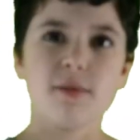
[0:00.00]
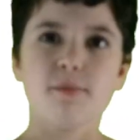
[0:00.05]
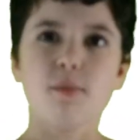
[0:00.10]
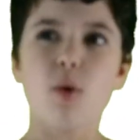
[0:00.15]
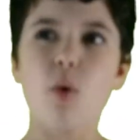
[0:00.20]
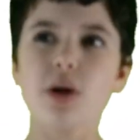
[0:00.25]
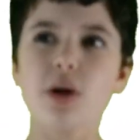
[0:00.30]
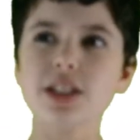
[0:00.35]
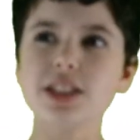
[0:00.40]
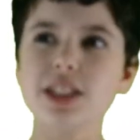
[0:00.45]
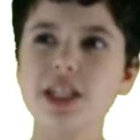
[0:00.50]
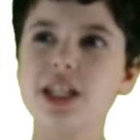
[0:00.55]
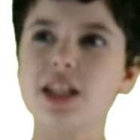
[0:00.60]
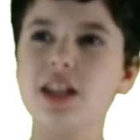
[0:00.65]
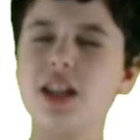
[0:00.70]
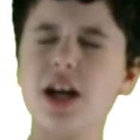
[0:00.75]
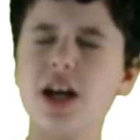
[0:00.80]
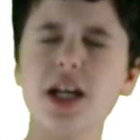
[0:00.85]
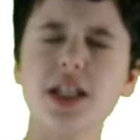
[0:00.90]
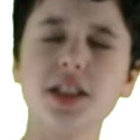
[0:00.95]
Points
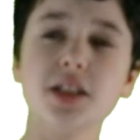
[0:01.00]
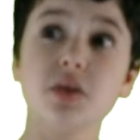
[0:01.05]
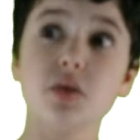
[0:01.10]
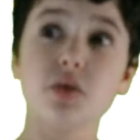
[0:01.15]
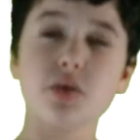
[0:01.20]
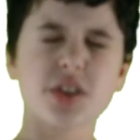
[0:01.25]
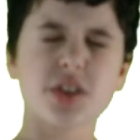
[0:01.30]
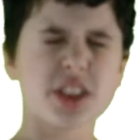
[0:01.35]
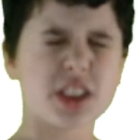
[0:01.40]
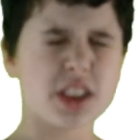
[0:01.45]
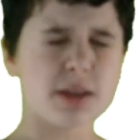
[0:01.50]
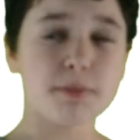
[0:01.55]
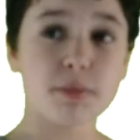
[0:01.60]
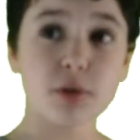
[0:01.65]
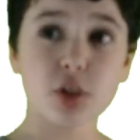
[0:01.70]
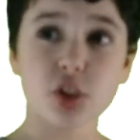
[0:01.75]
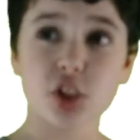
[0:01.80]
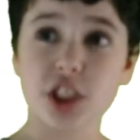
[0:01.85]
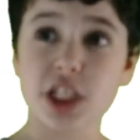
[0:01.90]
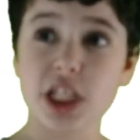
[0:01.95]
and lines are simple